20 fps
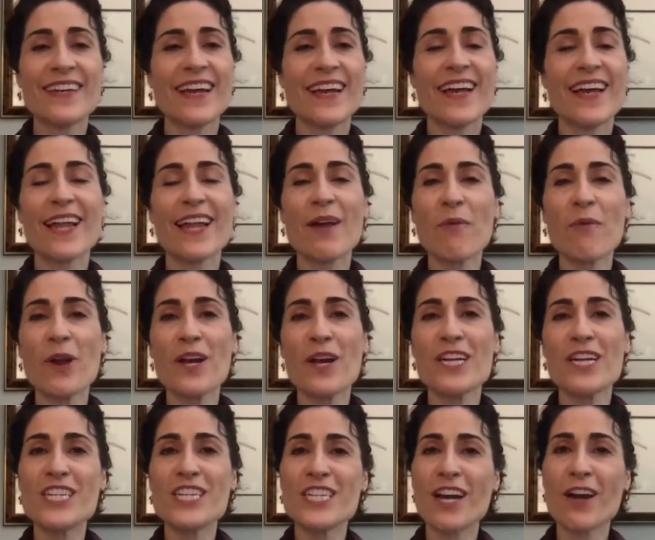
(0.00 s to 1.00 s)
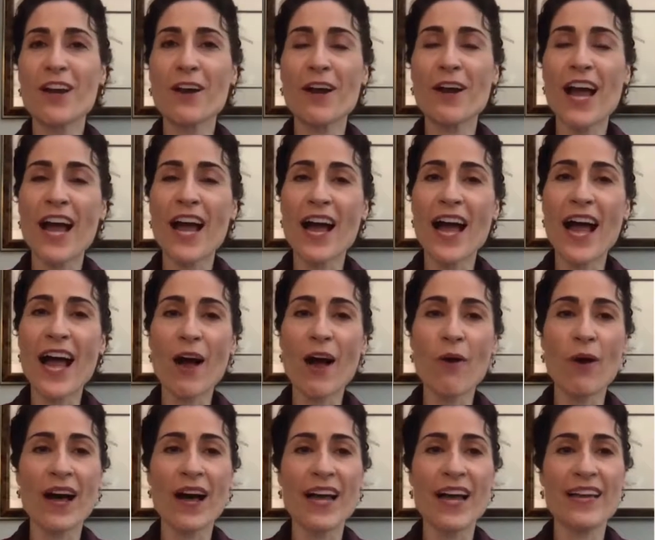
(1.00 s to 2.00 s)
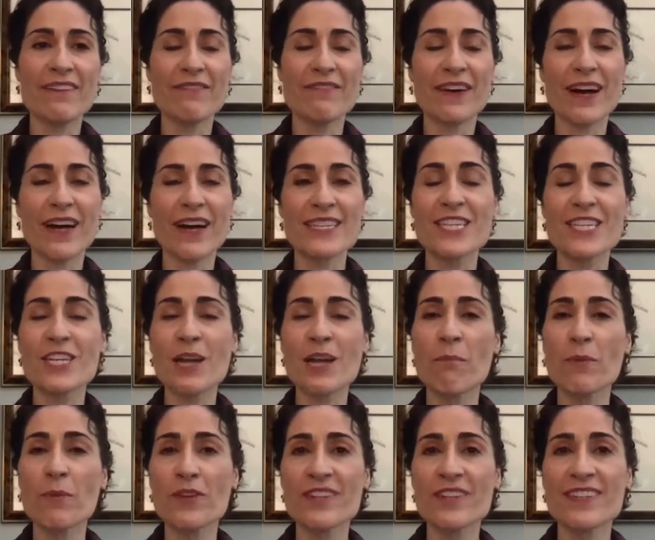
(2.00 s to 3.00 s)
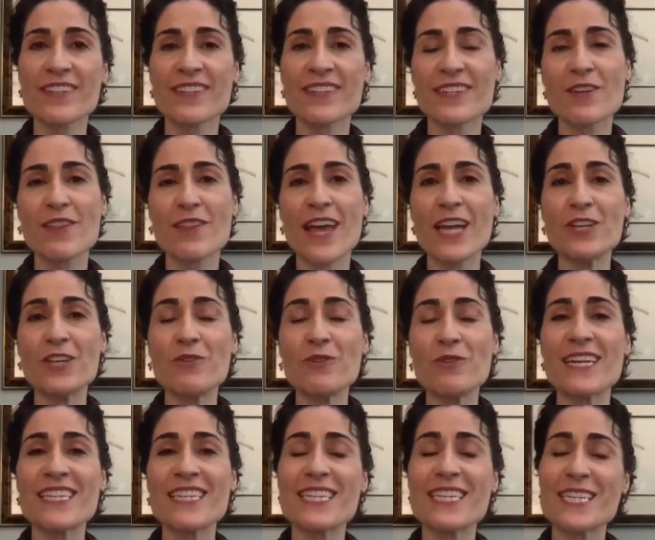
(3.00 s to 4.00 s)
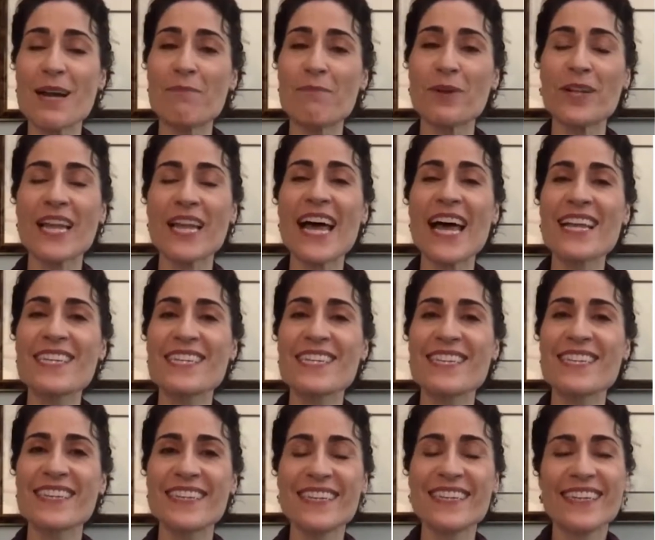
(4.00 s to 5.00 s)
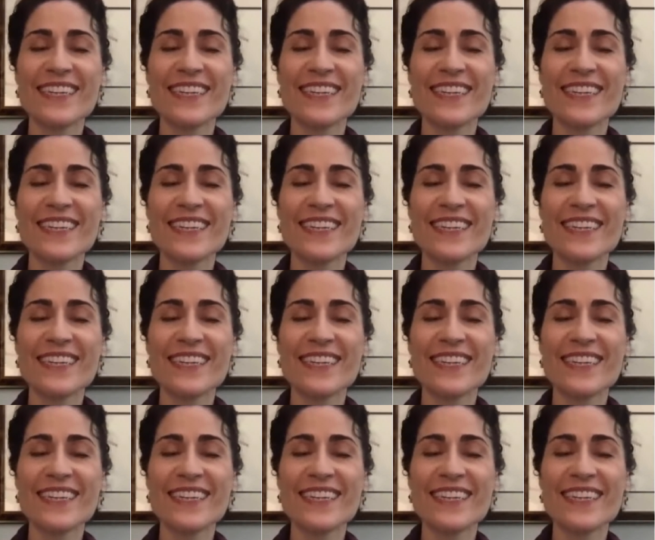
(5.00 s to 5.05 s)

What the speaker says: and I wanted to share how I've stumbled so that you can stumble less